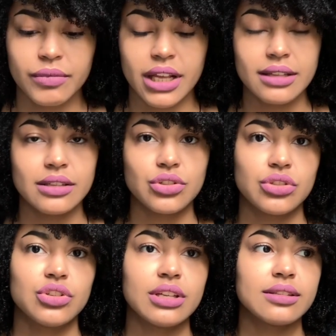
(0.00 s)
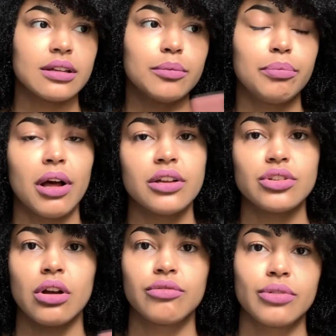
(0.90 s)
Because it's just a
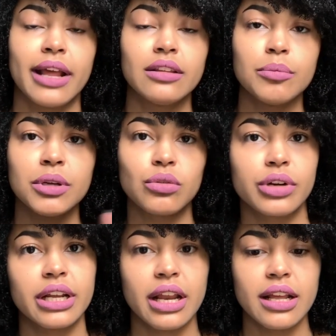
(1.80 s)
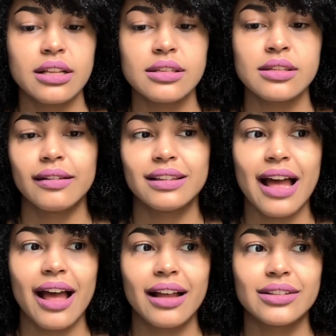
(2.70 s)
bunch of random ingredients
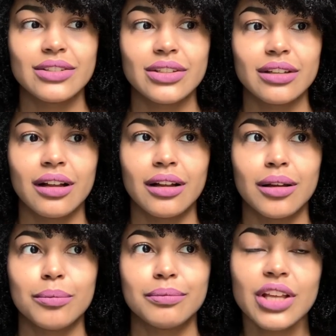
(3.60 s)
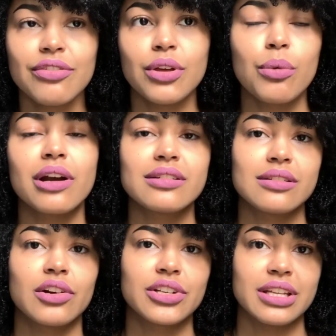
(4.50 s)
that if you are
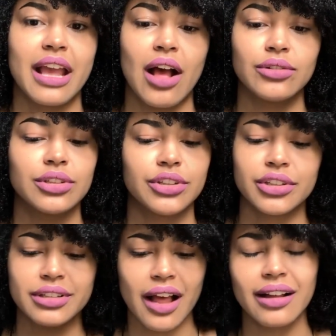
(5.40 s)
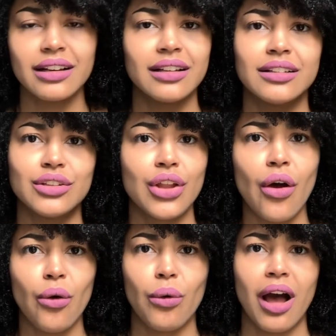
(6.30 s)
starting out, you're not gonna
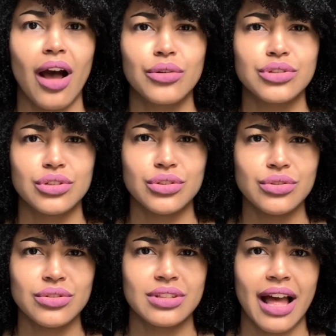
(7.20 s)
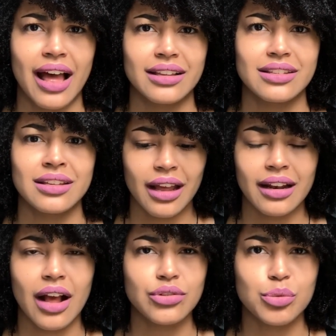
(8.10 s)
know how to use that
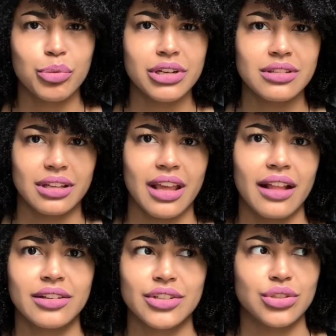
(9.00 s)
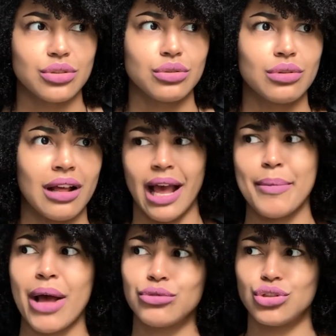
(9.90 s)
and how to put it together to
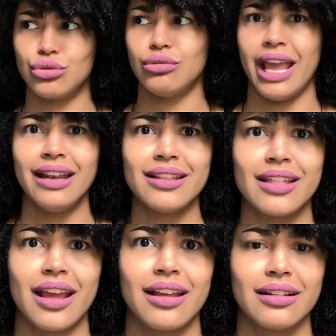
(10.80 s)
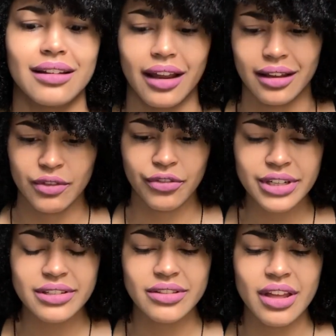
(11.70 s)
amount to anything. Like,
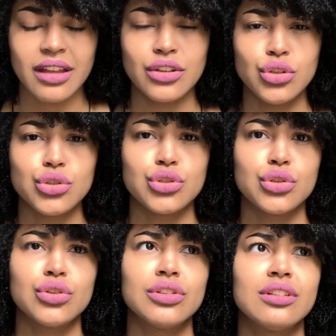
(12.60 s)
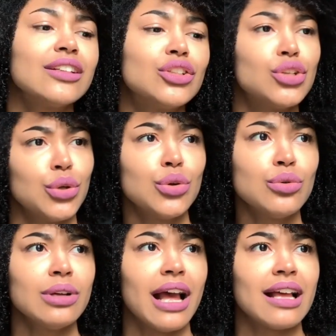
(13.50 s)
first thing you should
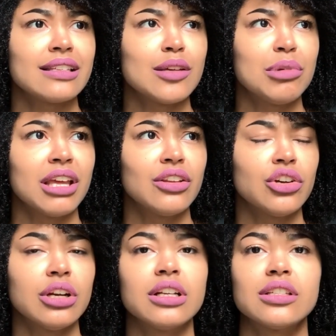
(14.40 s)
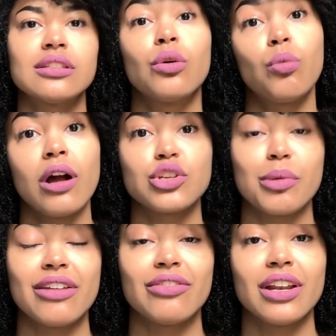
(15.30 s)
do as a beginner is watch
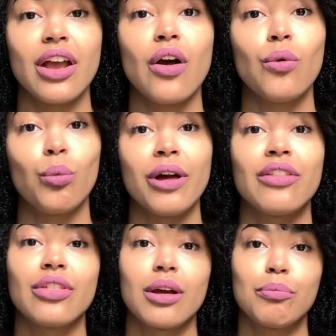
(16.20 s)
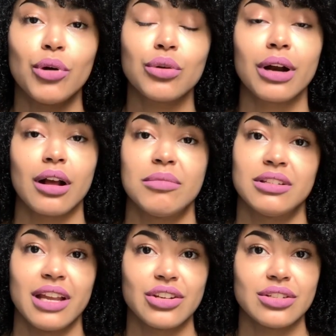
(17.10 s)
my video with book
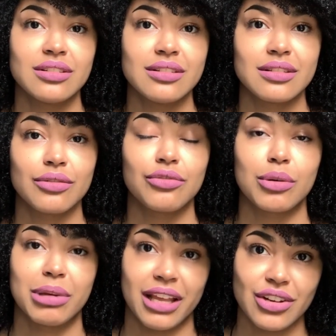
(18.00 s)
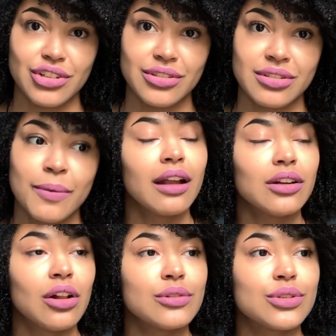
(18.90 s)
recommendations for beginners
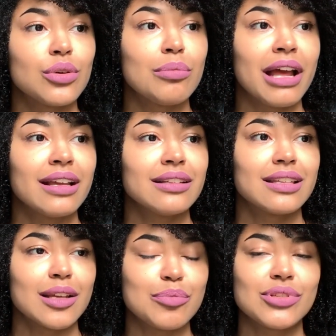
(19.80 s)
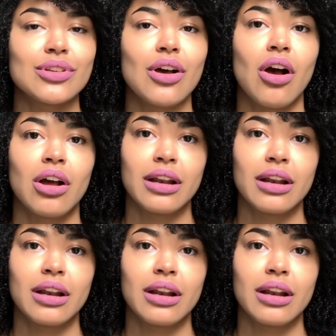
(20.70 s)
and also my tips on